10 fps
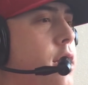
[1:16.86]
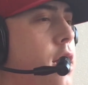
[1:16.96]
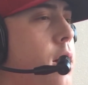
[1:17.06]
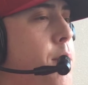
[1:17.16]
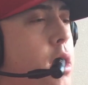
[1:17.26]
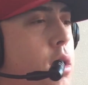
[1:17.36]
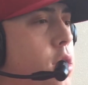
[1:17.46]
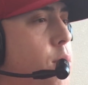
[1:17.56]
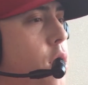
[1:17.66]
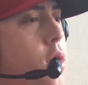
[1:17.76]
better
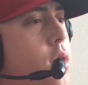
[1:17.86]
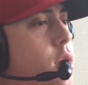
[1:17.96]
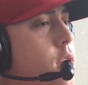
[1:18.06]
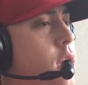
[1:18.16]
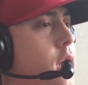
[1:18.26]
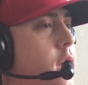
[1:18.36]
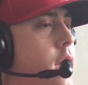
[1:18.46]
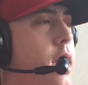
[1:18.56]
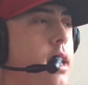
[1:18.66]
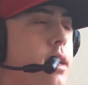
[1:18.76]
on the ball,
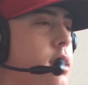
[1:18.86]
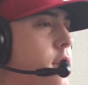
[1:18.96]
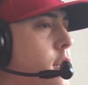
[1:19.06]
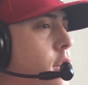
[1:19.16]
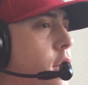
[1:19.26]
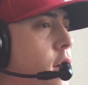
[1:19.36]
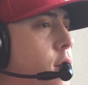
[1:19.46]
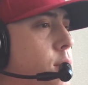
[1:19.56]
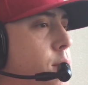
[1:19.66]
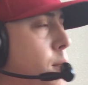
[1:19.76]
and
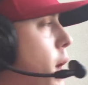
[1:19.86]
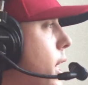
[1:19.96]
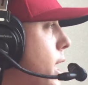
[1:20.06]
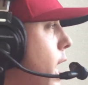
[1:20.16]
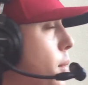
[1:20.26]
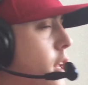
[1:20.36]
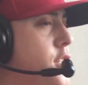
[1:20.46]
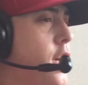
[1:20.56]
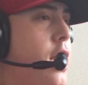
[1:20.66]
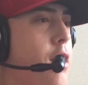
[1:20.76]
Micah came in
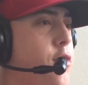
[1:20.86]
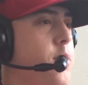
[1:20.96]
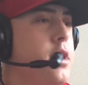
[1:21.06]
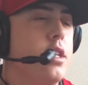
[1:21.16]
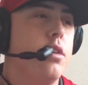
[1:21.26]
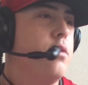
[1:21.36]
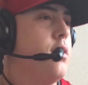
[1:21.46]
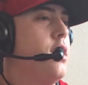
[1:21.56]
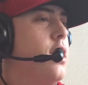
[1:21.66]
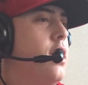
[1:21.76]
and shut it out for me, so
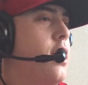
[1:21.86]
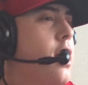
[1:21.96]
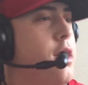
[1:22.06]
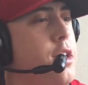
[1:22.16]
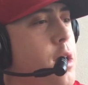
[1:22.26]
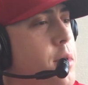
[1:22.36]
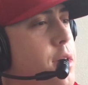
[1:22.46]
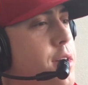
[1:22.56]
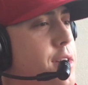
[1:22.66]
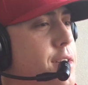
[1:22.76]
got the W.